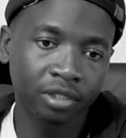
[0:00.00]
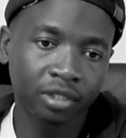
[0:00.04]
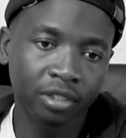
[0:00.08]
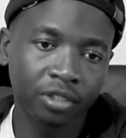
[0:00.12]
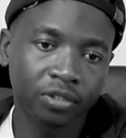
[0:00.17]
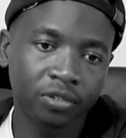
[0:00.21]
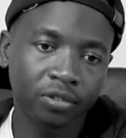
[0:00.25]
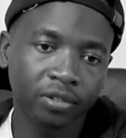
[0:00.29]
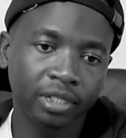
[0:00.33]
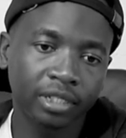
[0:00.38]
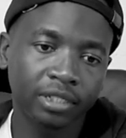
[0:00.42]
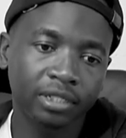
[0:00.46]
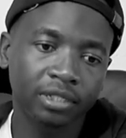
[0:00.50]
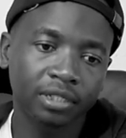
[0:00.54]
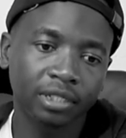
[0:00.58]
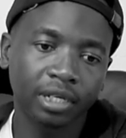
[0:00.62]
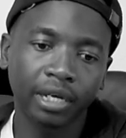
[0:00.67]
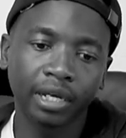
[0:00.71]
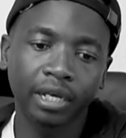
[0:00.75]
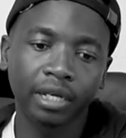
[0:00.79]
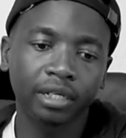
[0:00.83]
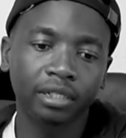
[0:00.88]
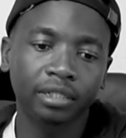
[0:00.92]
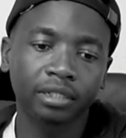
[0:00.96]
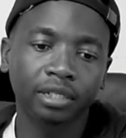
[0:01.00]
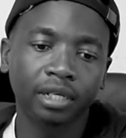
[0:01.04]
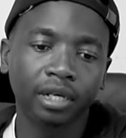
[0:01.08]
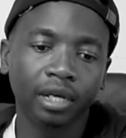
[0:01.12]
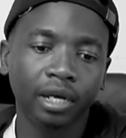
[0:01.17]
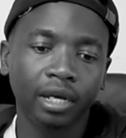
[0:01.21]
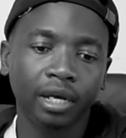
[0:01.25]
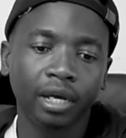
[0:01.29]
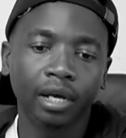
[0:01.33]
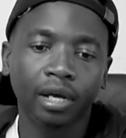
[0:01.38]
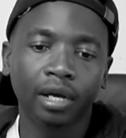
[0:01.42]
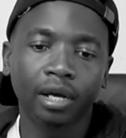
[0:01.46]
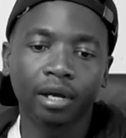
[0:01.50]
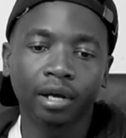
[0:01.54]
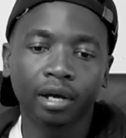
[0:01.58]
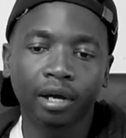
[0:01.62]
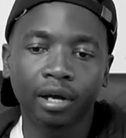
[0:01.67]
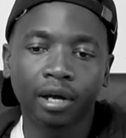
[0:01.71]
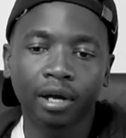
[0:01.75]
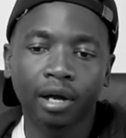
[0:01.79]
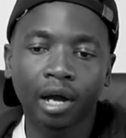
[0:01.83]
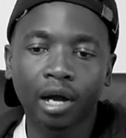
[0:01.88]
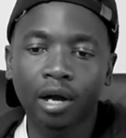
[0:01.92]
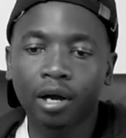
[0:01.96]
into it and
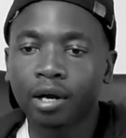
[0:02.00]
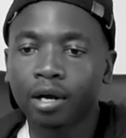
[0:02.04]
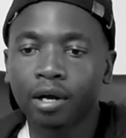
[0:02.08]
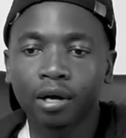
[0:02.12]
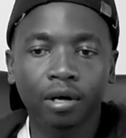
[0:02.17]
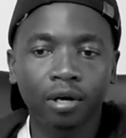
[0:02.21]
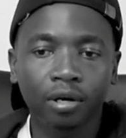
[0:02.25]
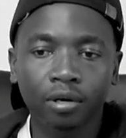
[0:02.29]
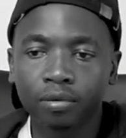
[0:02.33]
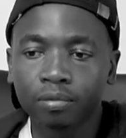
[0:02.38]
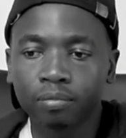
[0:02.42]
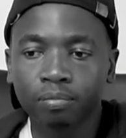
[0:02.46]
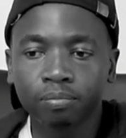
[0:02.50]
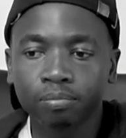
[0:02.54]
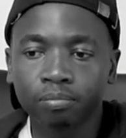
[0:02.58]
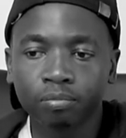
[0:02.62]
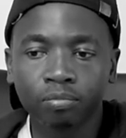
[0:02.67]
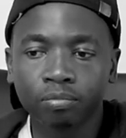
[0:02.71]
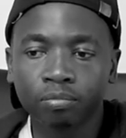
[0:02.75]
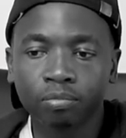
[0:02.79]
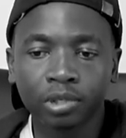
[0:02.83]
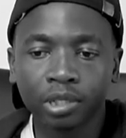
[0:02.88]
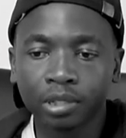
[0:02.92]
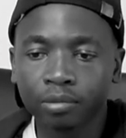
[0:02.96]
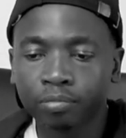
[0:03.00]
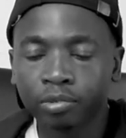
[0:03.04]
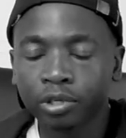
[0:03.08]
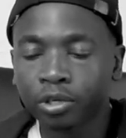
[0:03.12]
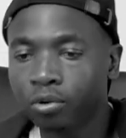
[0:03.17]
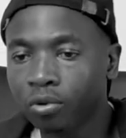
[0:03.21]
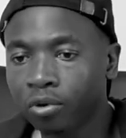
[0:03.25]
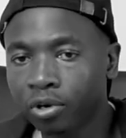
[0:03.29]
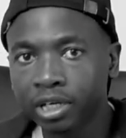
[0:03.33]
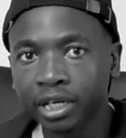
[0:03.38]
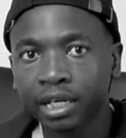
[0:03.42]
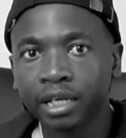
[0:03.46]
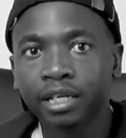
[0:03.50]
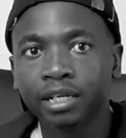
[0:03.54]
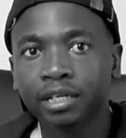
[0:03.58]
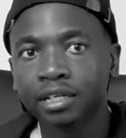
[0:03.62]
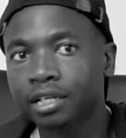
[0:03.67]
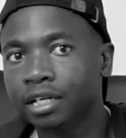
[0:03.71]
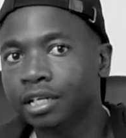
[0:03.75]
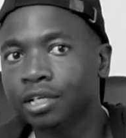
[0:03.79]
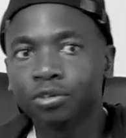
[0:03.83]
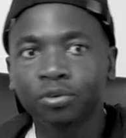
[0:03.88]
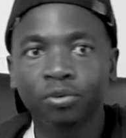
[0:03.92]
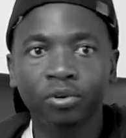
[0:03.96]
how we got in
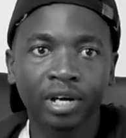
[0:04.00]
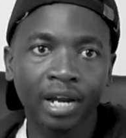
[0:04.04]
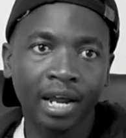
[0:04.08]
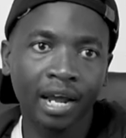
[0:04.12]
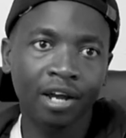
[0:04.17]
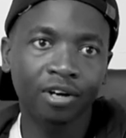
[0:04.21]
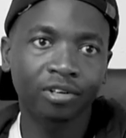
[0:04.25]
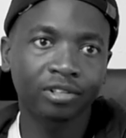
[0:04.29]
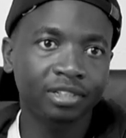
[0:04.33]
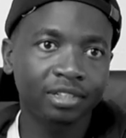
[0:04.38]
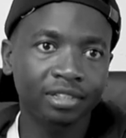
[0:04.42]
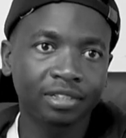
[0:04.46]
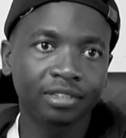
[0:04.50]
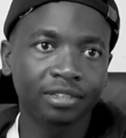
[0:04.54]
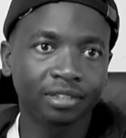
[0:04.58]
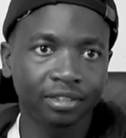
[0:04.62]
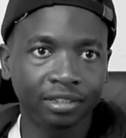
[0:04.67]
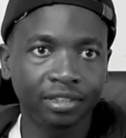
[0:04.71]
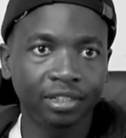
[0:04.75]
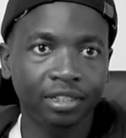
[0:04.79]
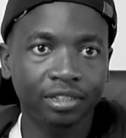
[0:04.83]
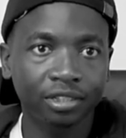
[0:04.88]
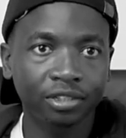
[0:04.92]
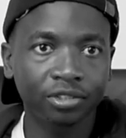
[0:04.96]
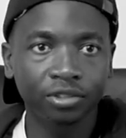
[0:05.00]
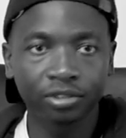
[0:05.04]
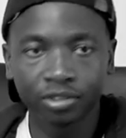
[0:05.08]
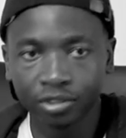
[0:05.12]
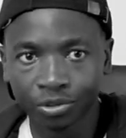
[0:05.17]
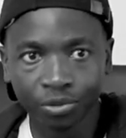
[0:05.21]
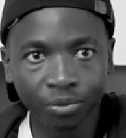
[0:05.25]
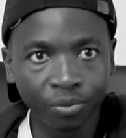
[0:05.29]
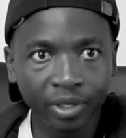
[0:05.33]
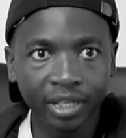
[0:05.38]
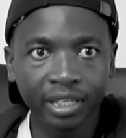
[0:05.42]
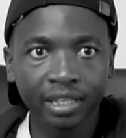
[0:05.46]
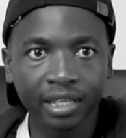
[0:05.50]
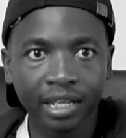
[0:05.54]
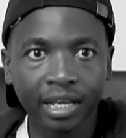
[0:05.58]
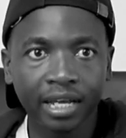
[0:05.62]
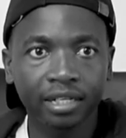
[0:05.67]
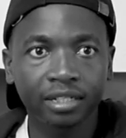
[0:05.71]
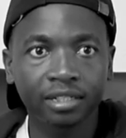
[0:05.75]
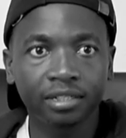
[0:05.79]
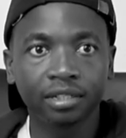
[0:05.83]
and got out just doing that.